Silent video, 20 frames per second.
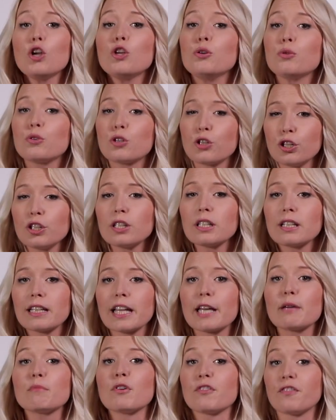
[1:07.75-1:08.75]
you could
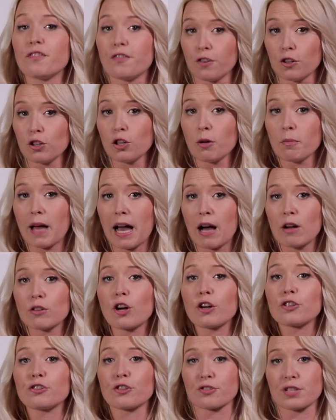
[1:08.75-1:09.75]
claim the full
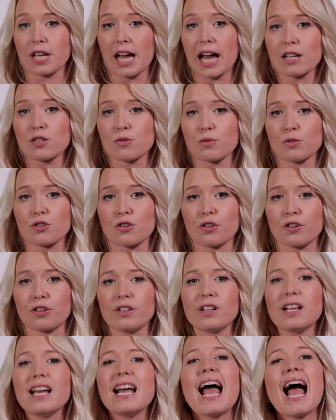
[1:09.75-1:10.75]
amount on your tax
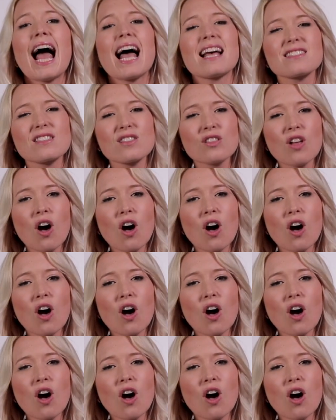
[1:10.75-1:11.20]
return as